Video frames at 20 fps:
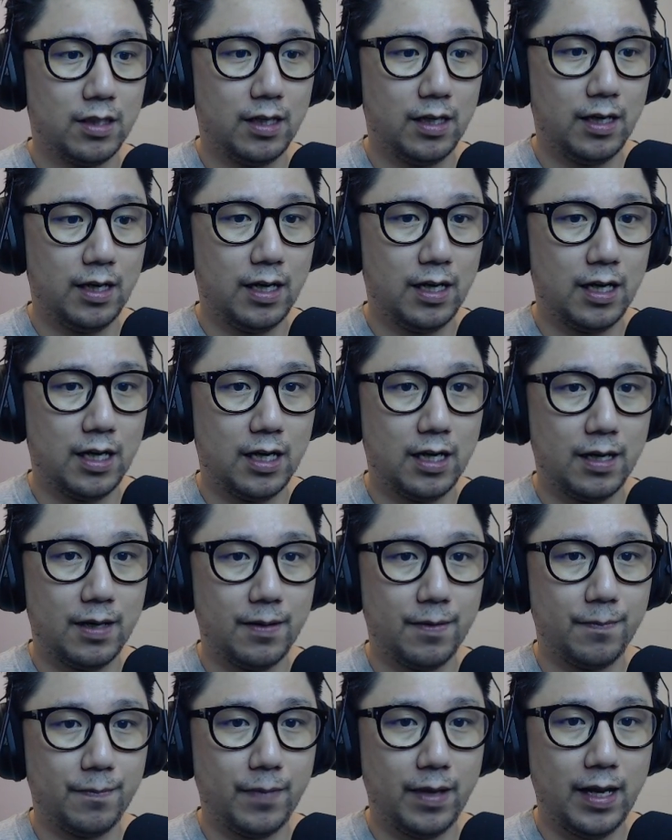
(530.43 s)

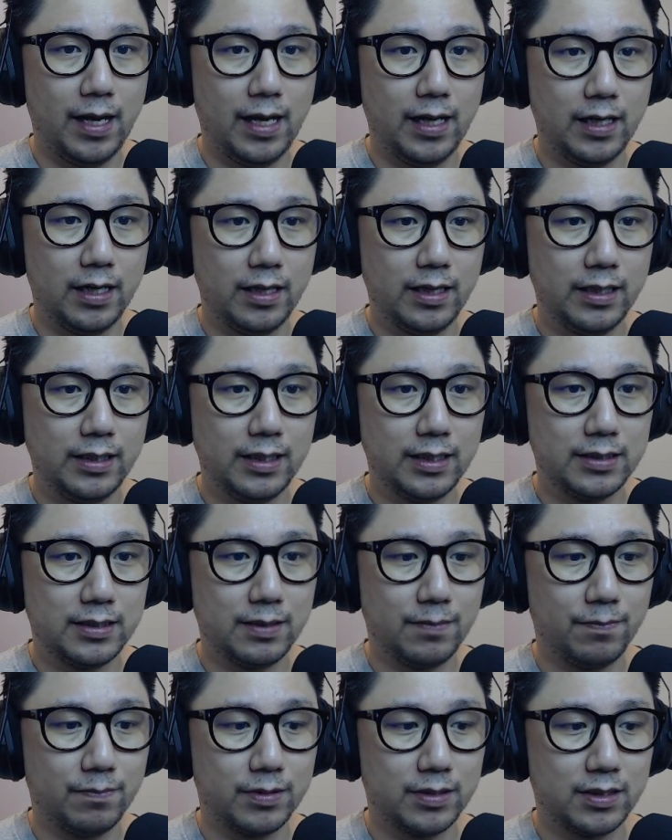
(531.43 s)
Um, and I think there's
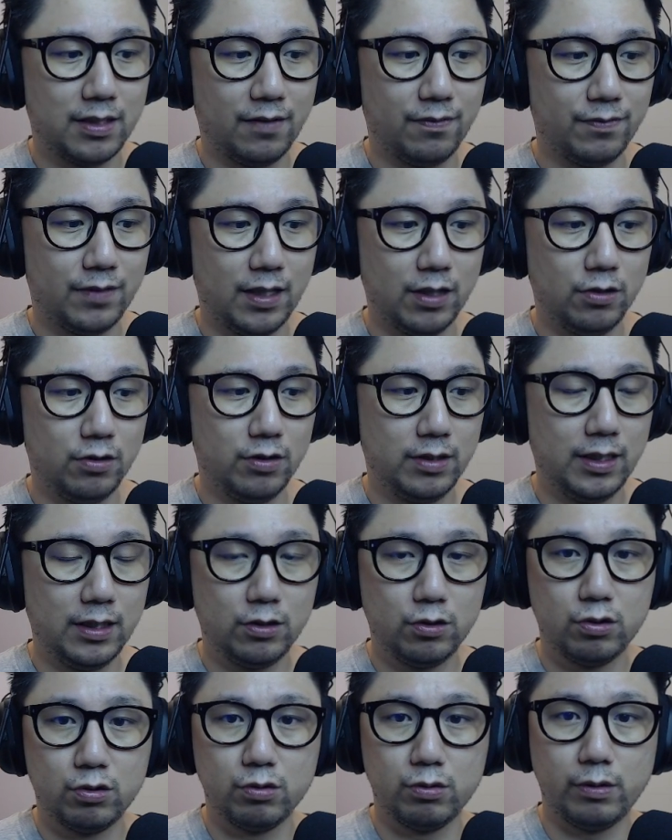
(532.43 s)
some stuff that you need
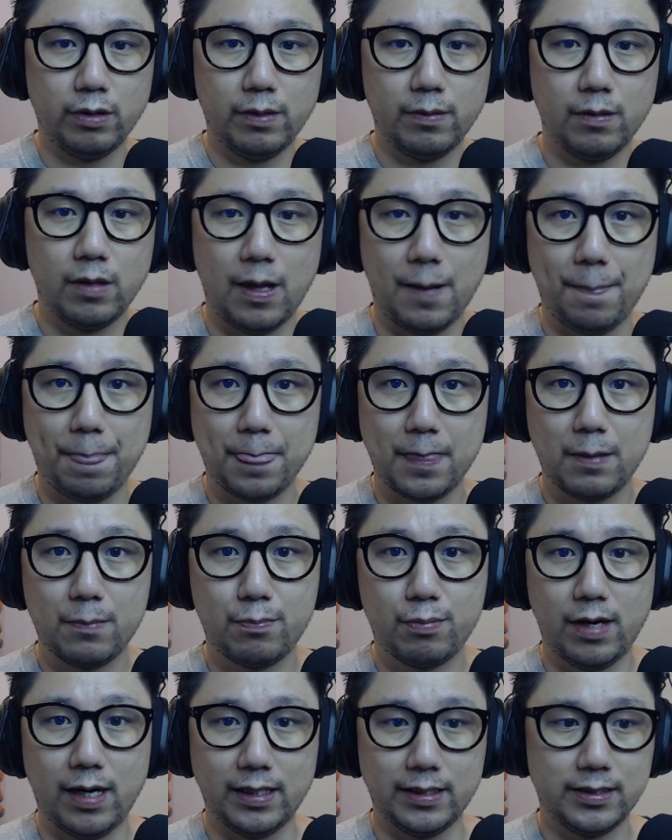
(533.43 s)
to like
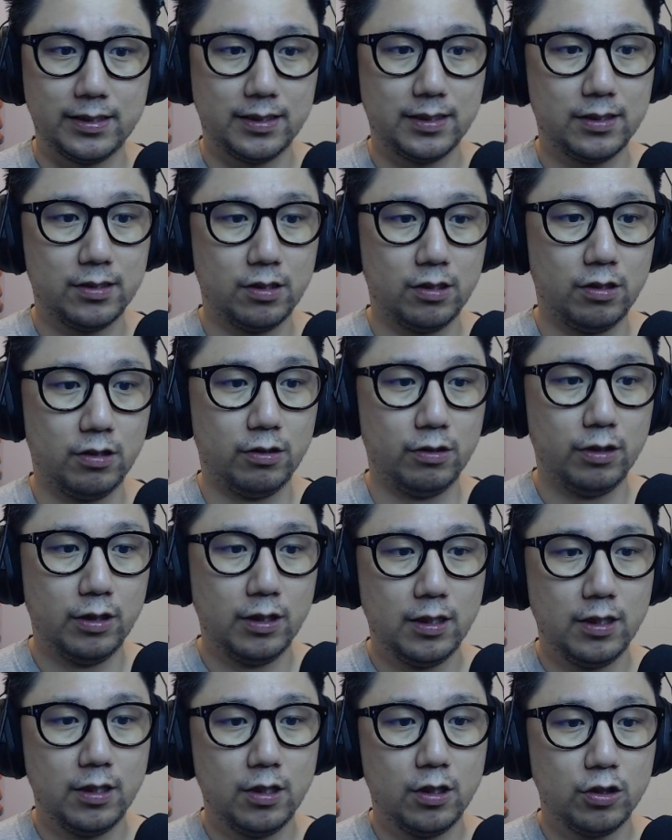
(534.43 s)
press. So
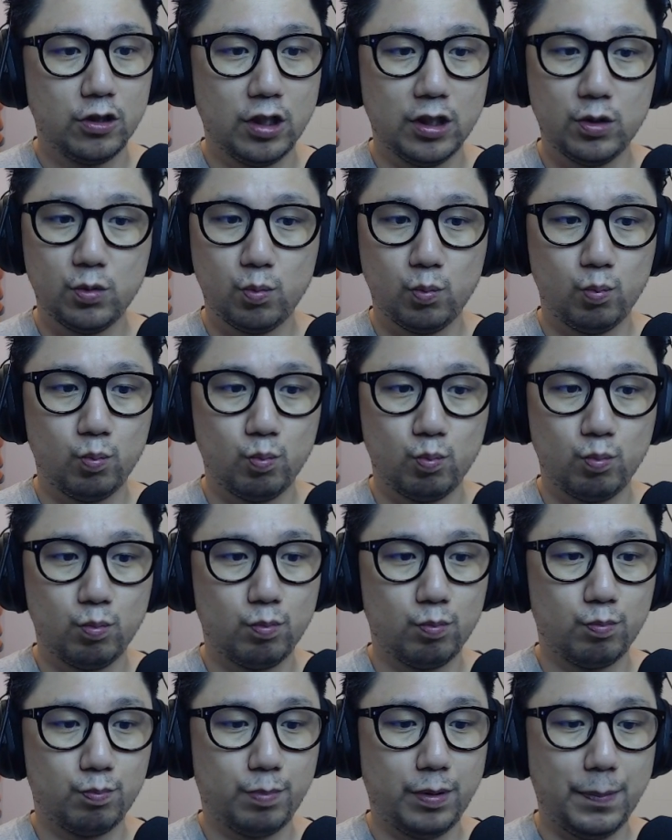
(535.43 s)
just
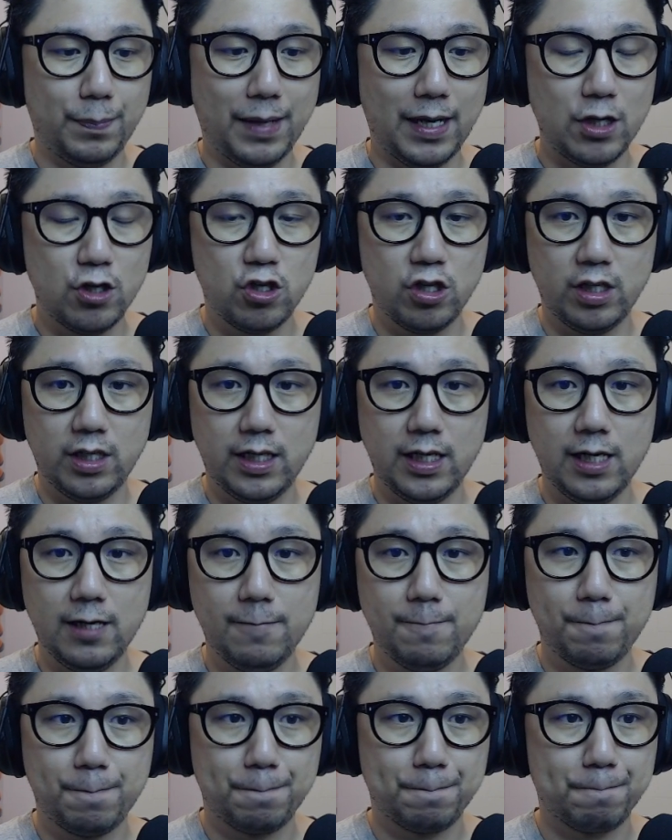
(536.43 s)
be patient here.
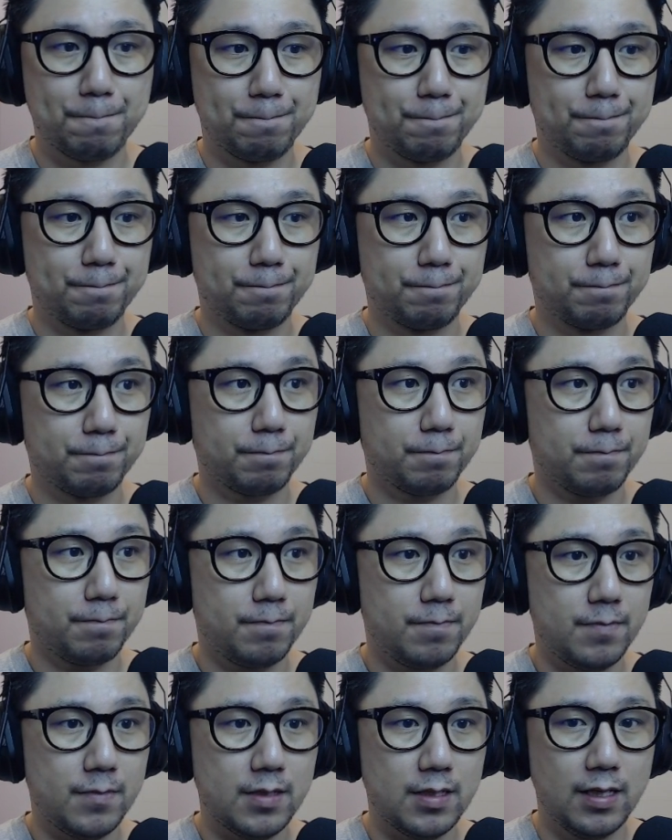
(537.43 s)

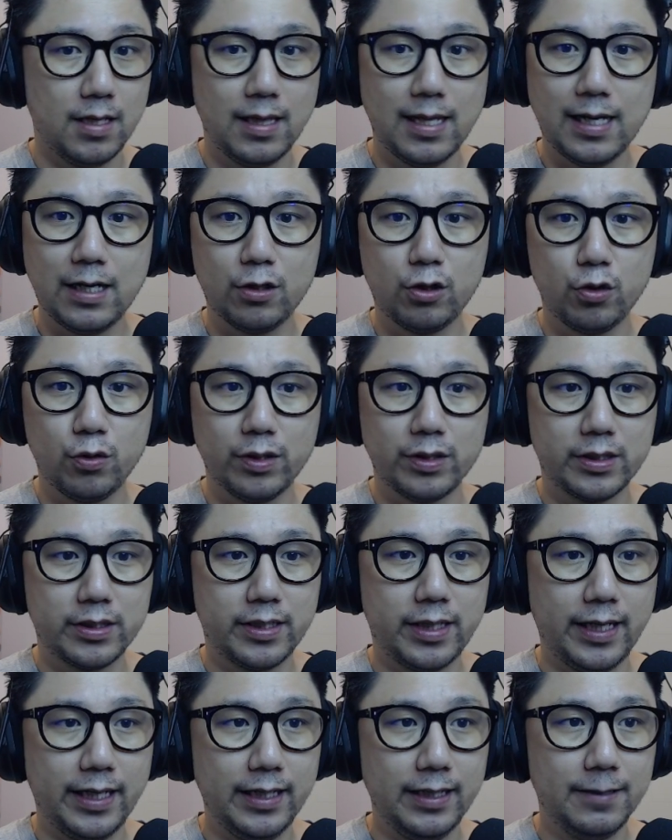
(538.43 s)
Let it do its
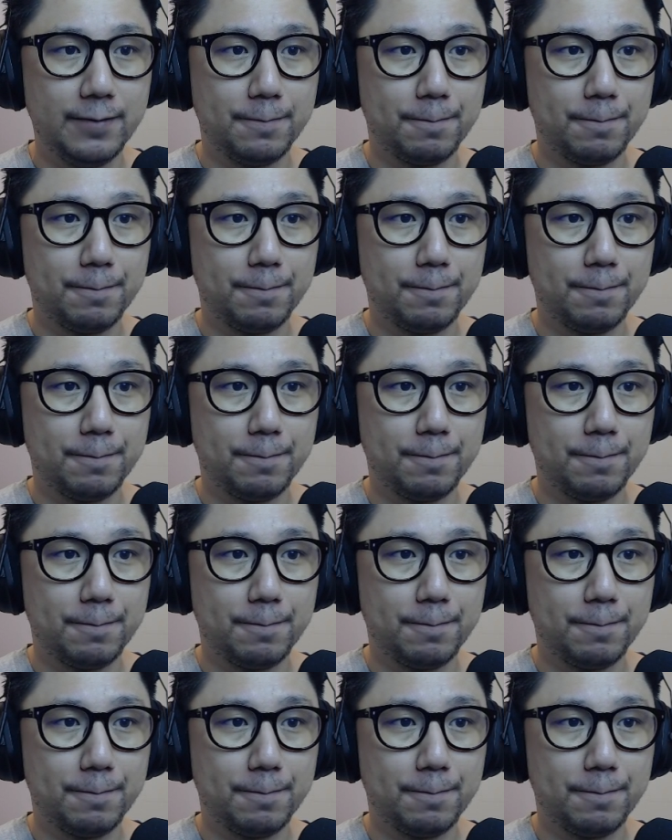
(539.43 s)
thing.